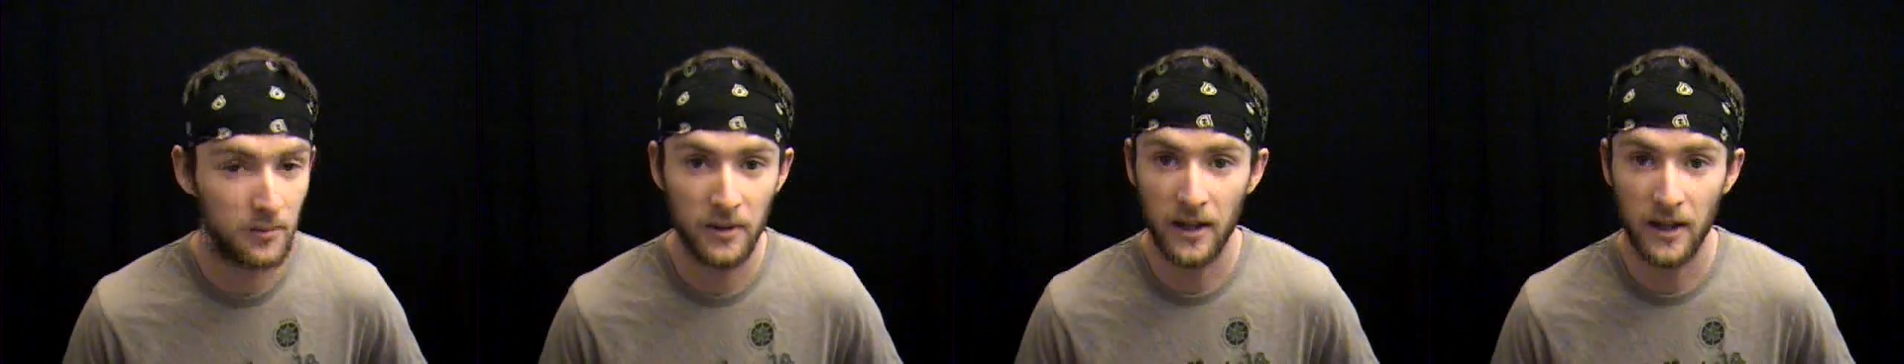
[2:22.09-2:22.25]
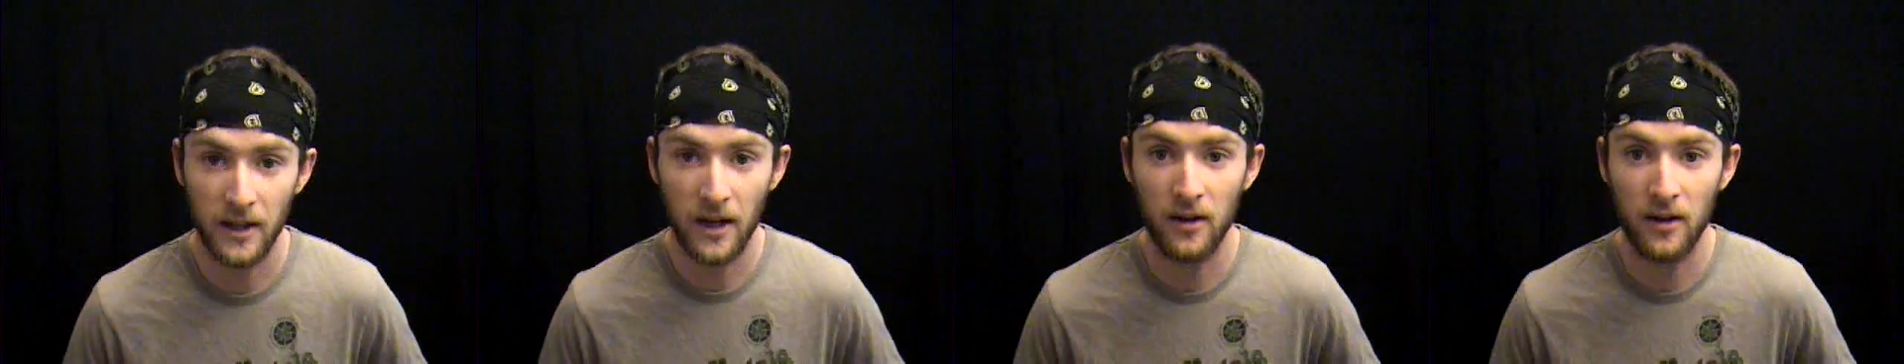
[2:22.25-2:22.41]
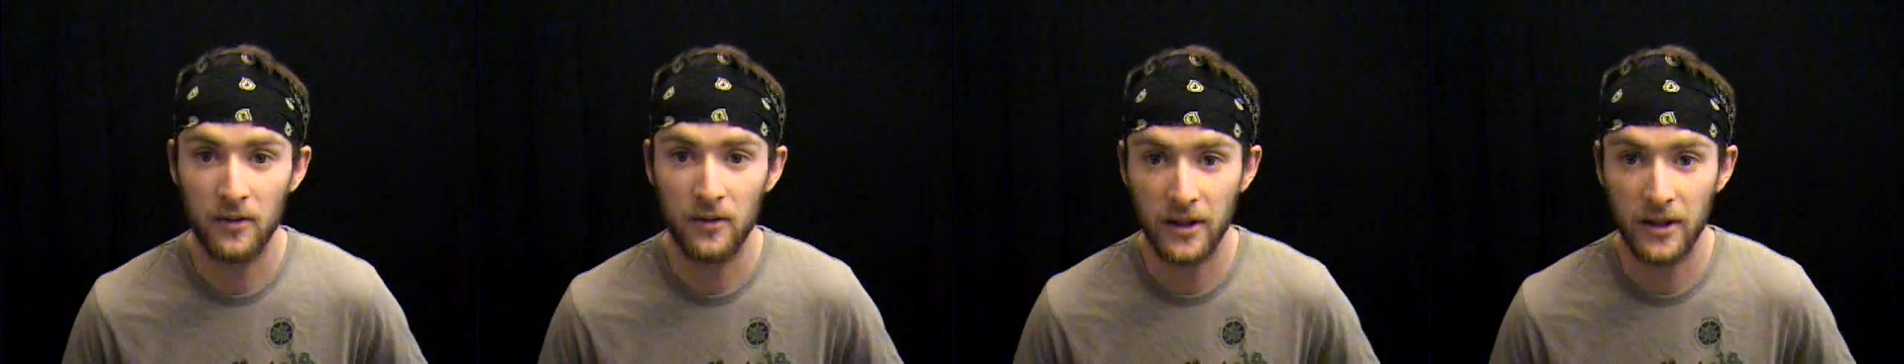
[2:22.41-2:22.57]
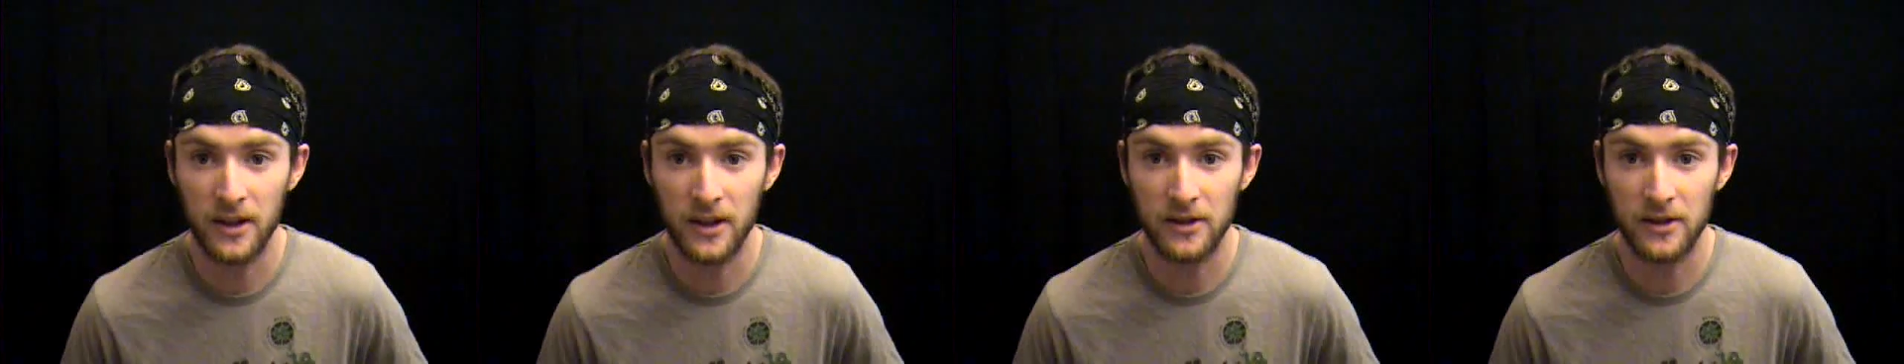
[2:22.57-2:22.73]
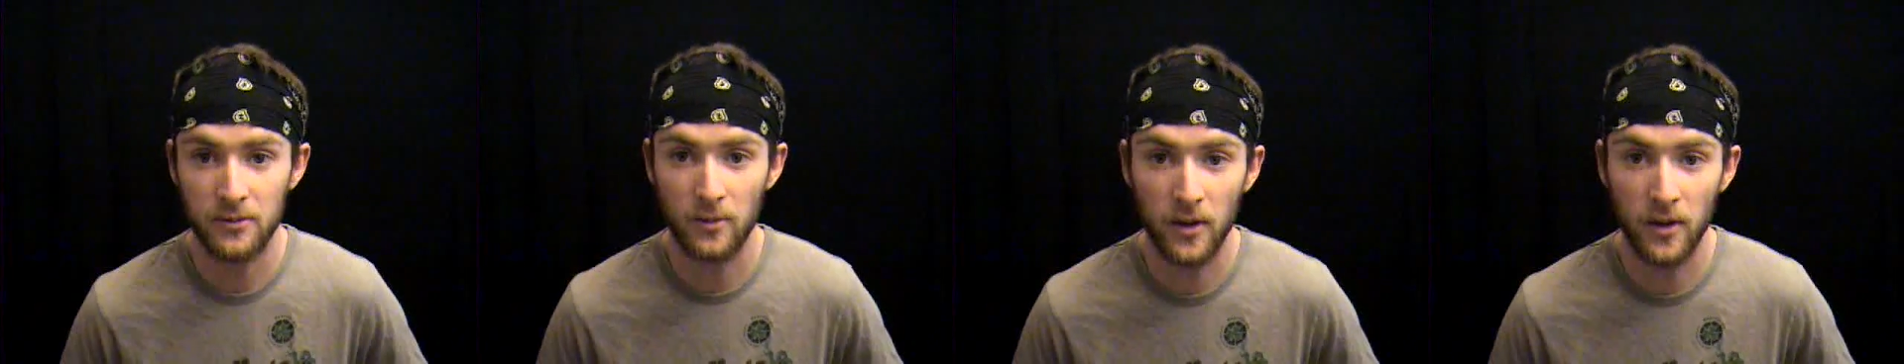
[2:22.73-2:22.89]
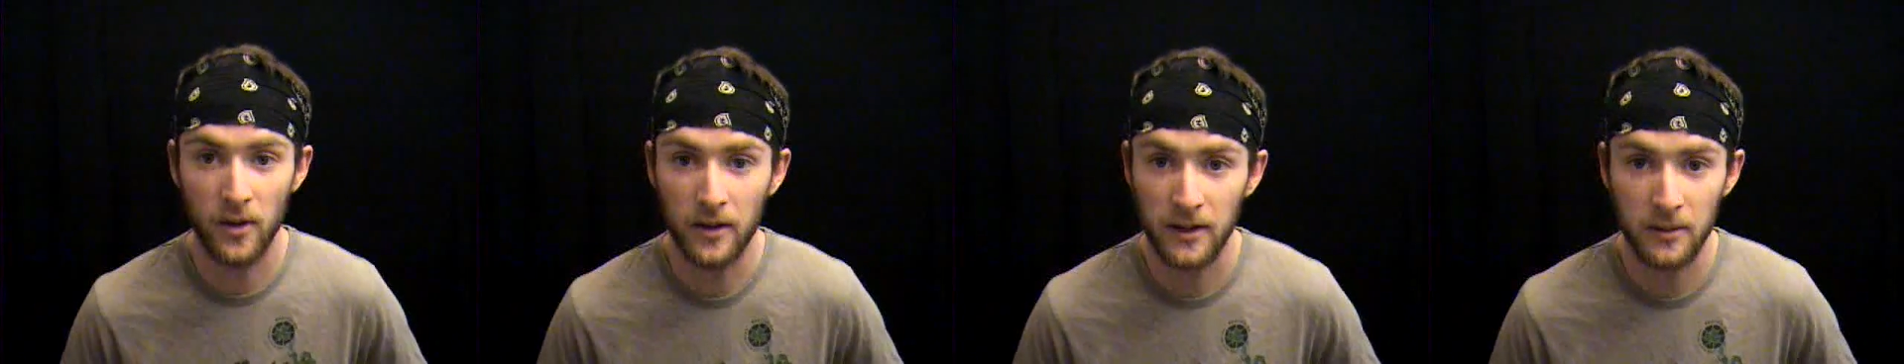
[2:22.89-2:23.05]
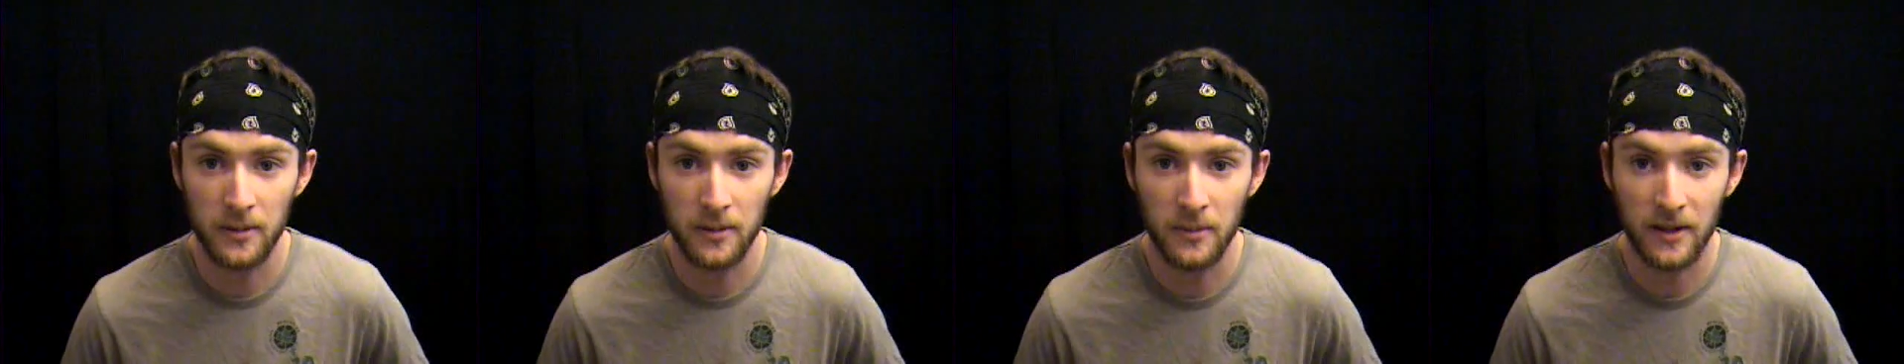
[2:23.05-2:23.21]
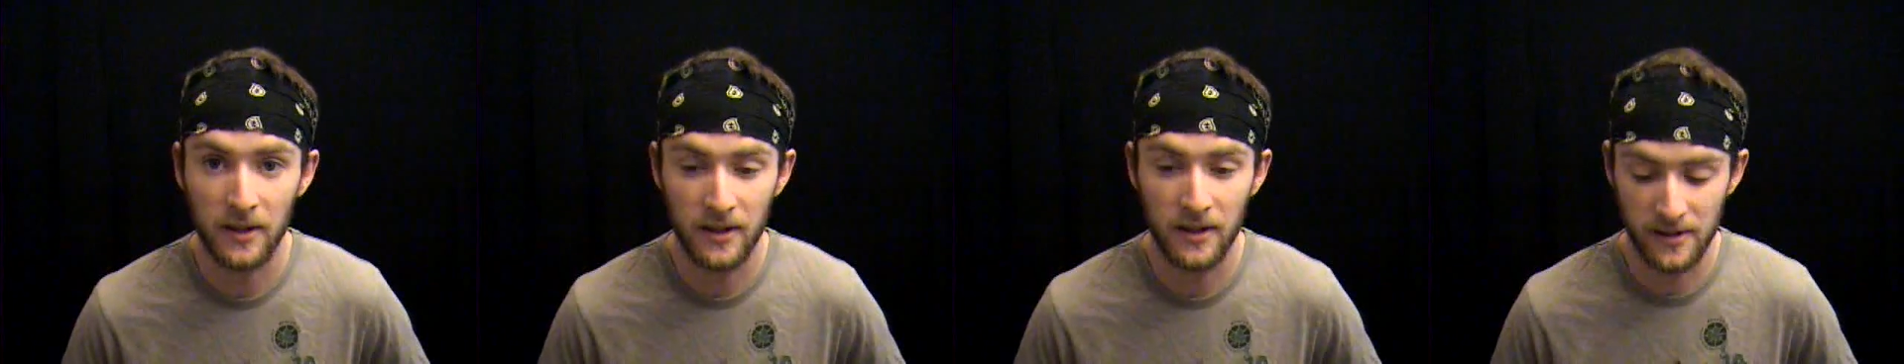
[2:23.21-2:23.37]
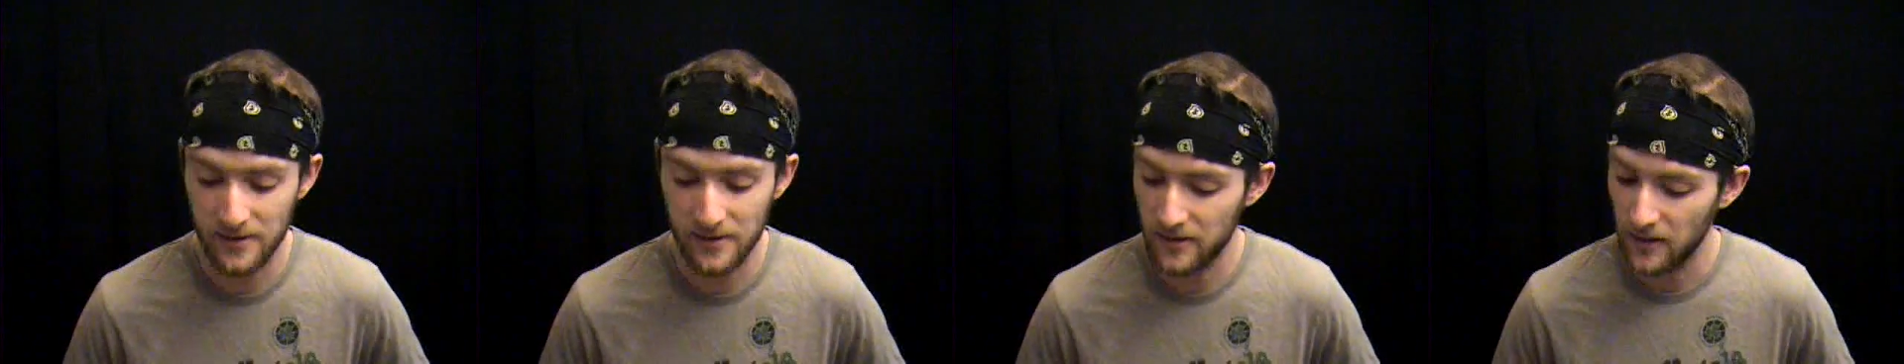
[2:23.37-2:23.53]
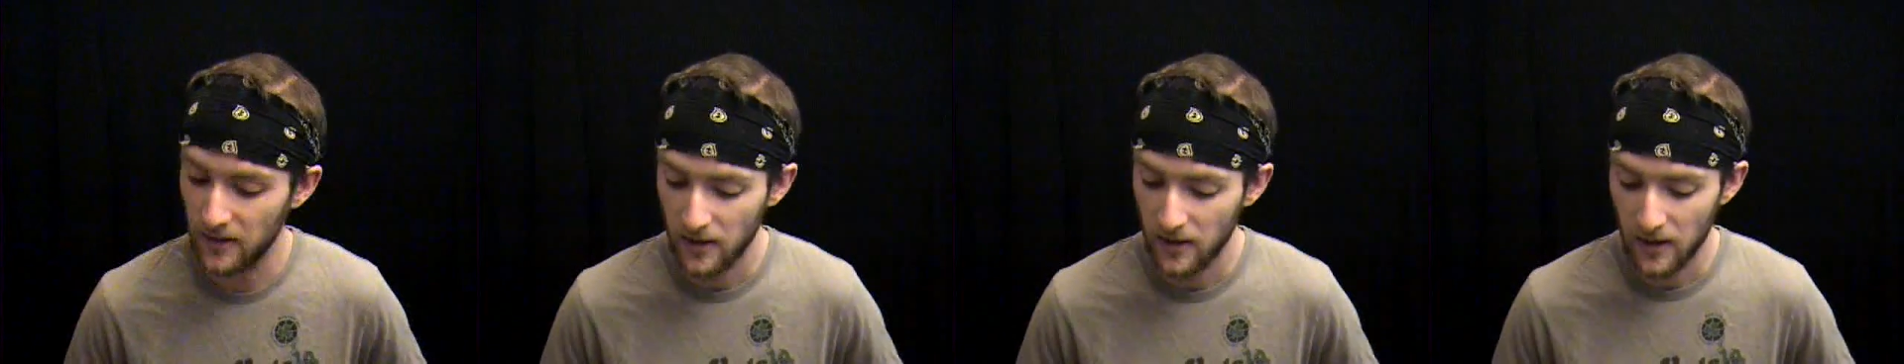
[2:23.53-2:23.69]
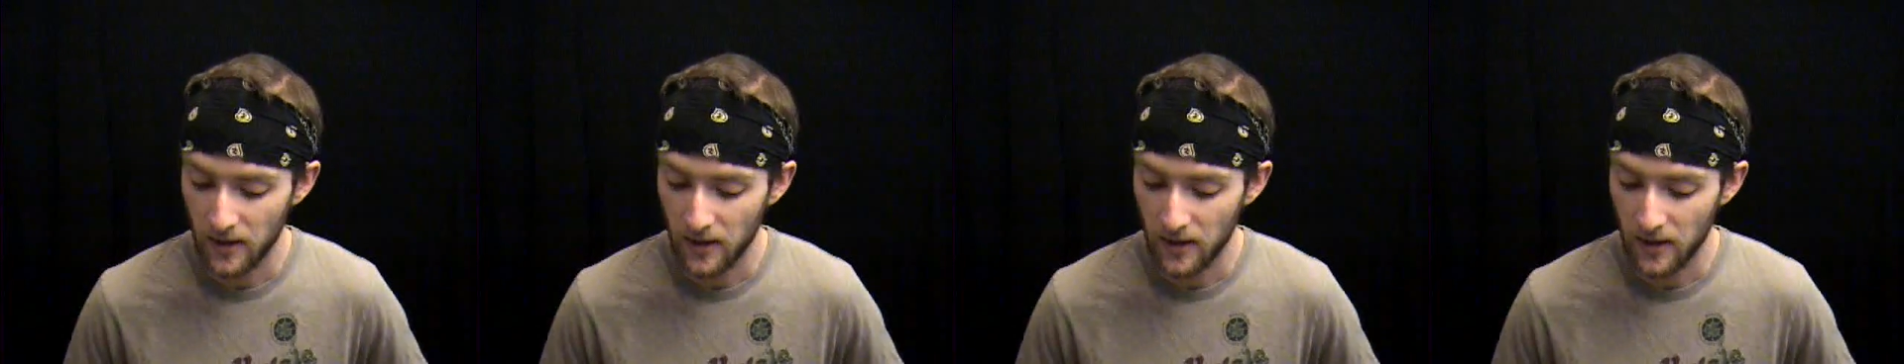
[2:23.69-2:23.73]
but I don't think it's working because,